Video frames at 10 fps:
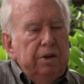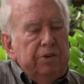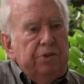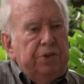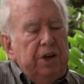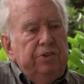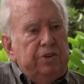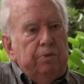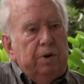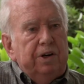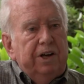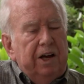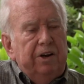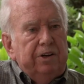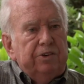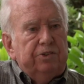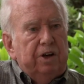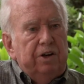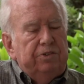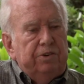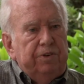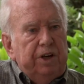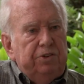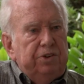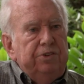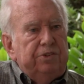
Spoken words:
The things that we're counting as conservation